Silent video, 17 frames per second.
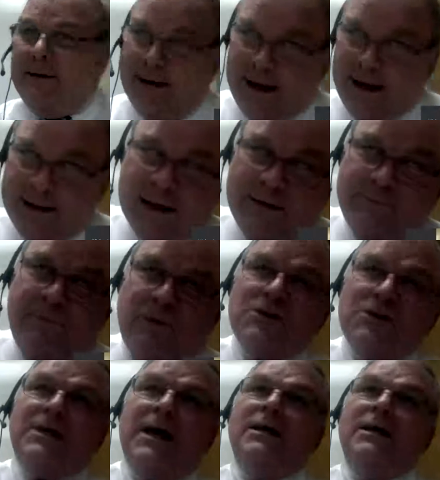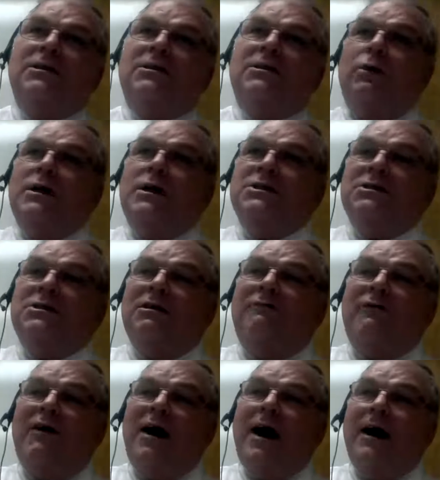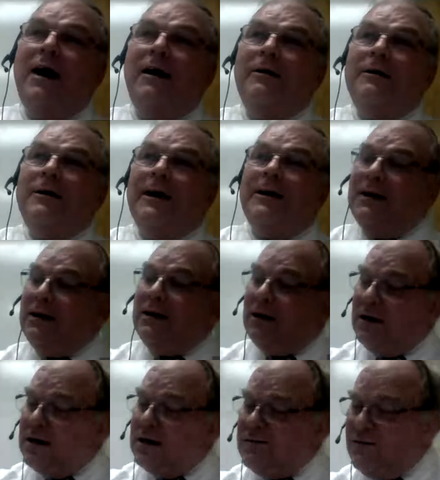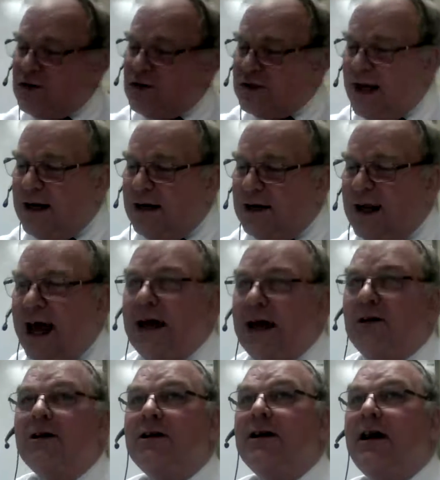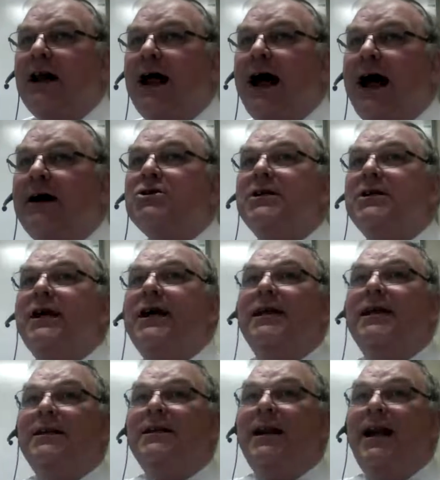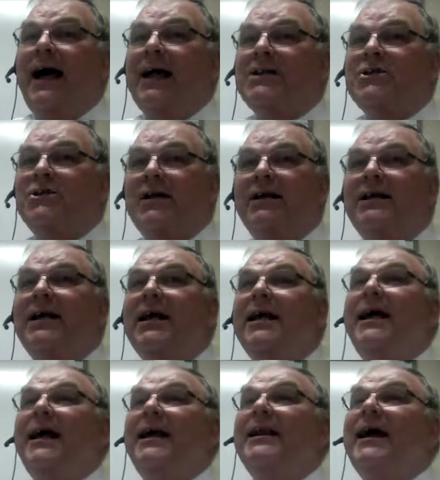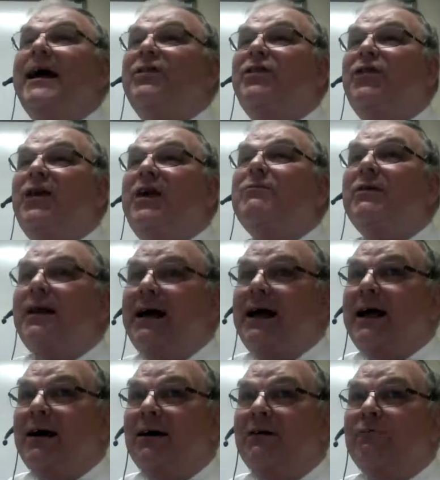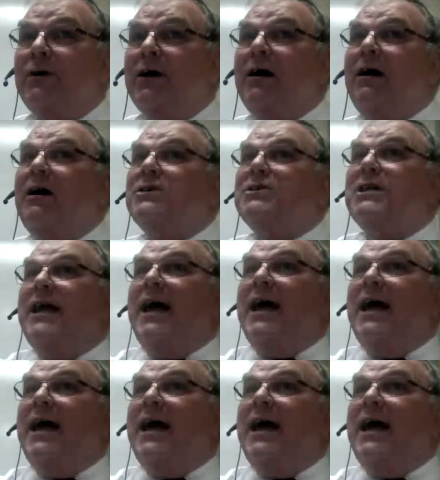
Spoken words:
He didn't forsake the boys in the fire. He didn't just forsake Daniel in the lion's den. He let them live because he